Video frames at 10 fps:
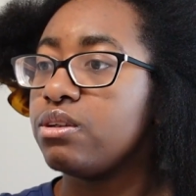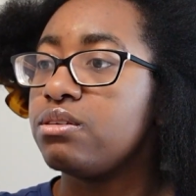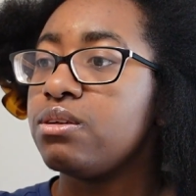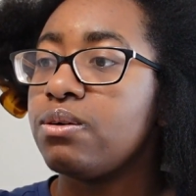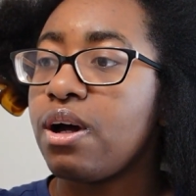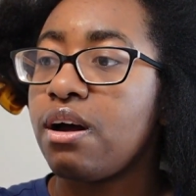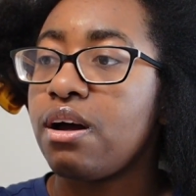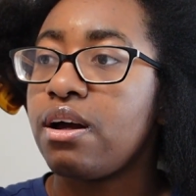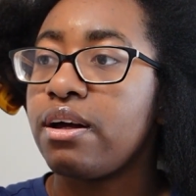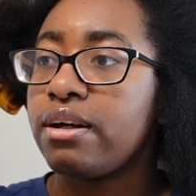So
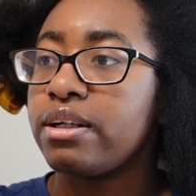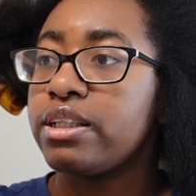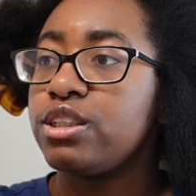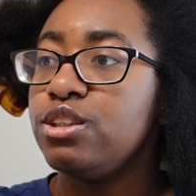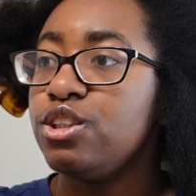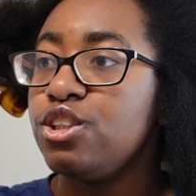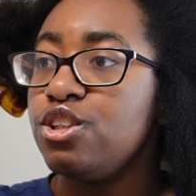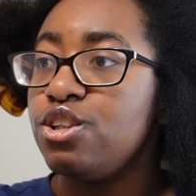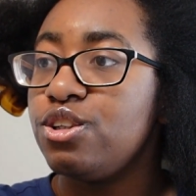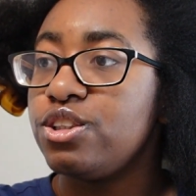I
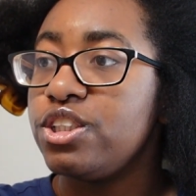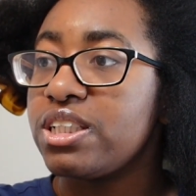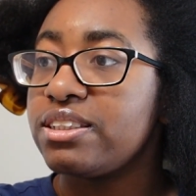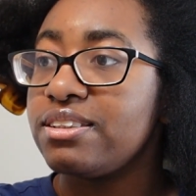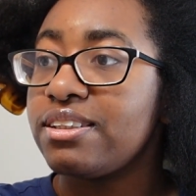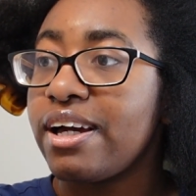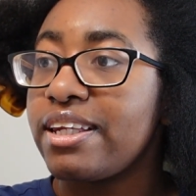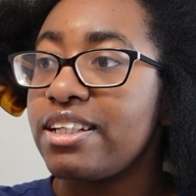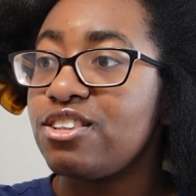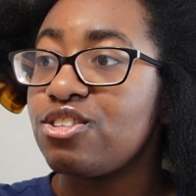just
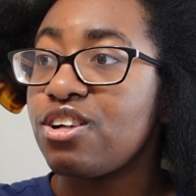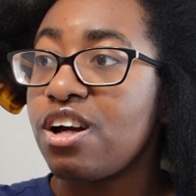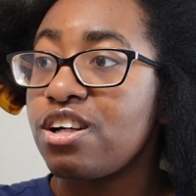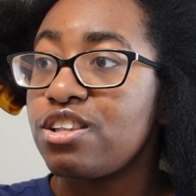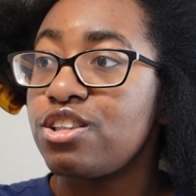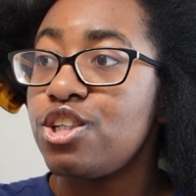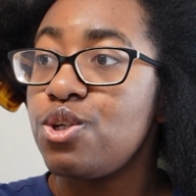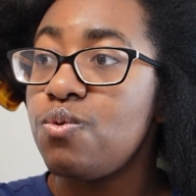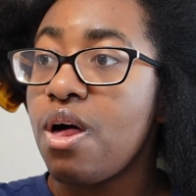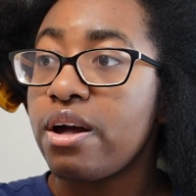decided not to
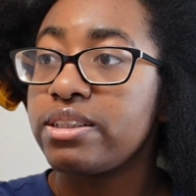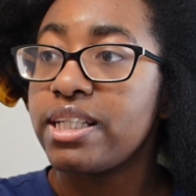do that